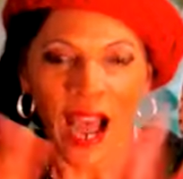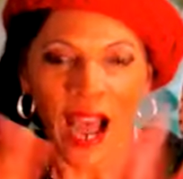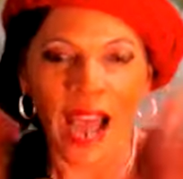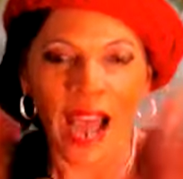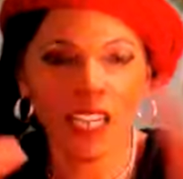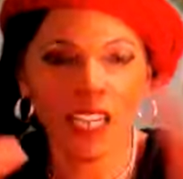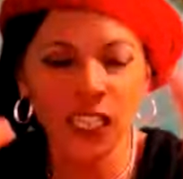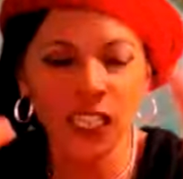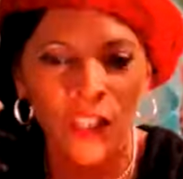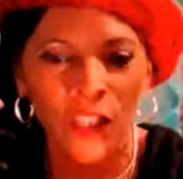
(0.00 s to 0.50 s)
I
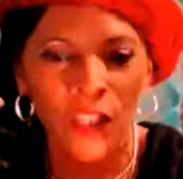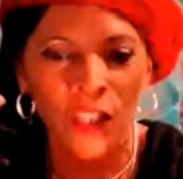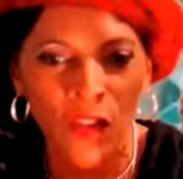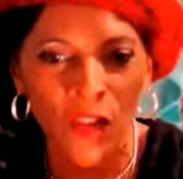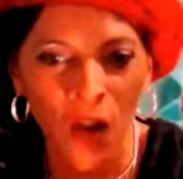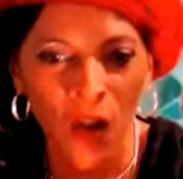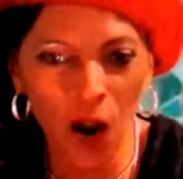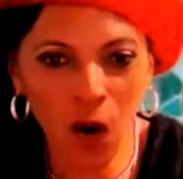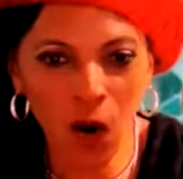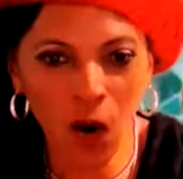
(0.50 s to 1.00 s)
need to
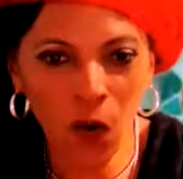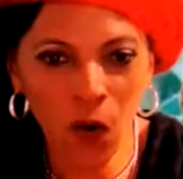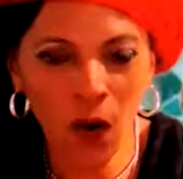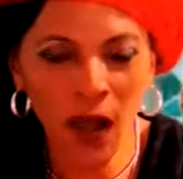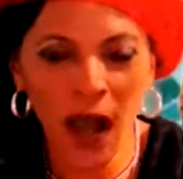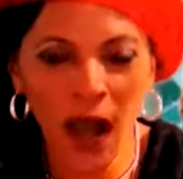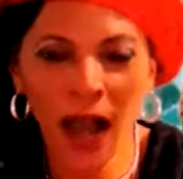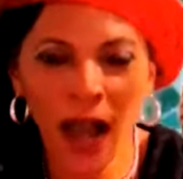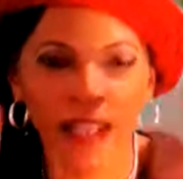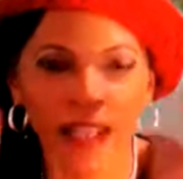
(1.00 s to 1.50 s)
know.
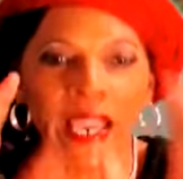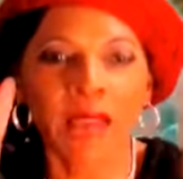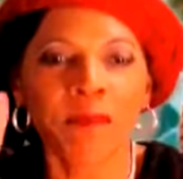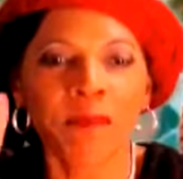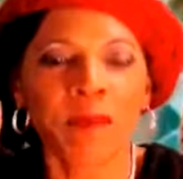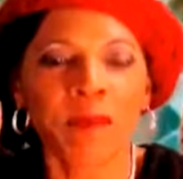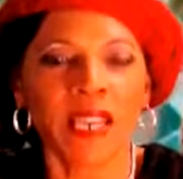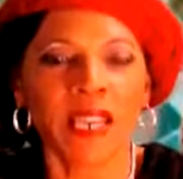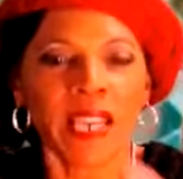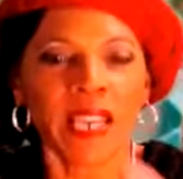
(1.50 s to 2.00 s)
I
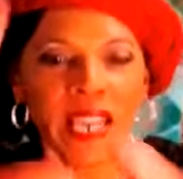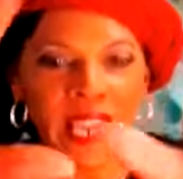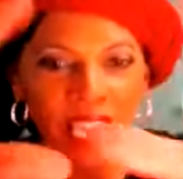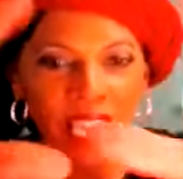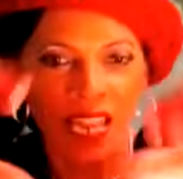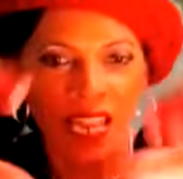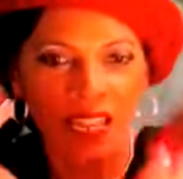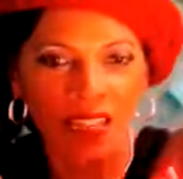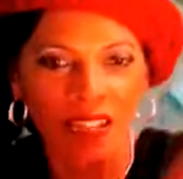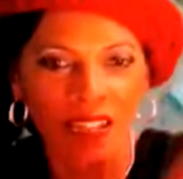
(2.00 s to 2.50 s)
can't be
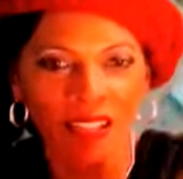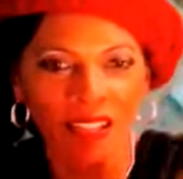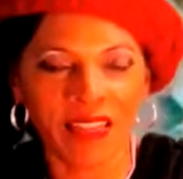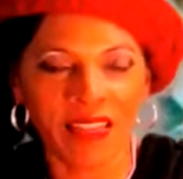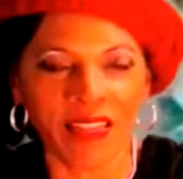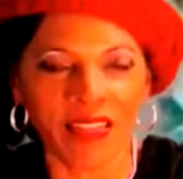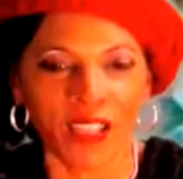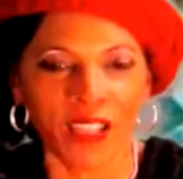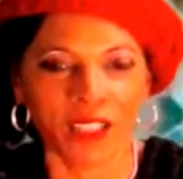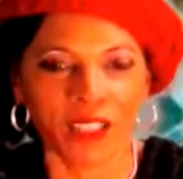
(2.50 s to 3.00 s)
in
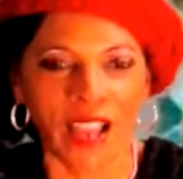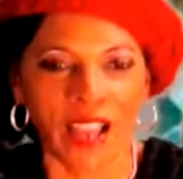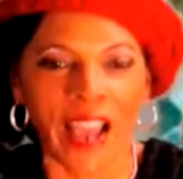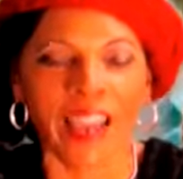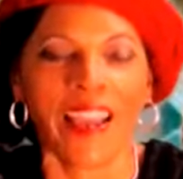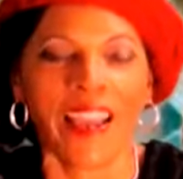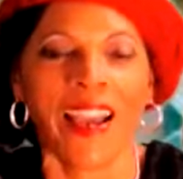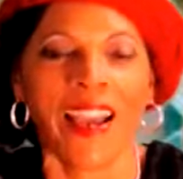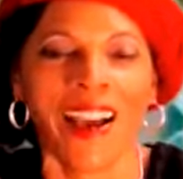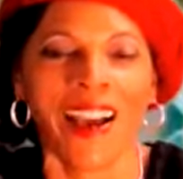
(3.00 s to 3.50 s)
the,
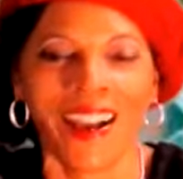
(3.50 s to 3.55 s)
I,